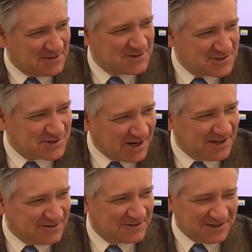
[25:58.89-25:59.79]
It's a
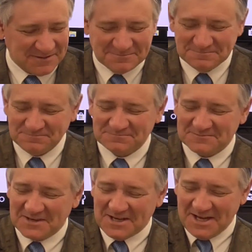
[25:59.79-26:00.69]
triangle club.
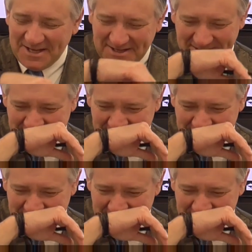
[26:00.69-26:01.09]
Okay.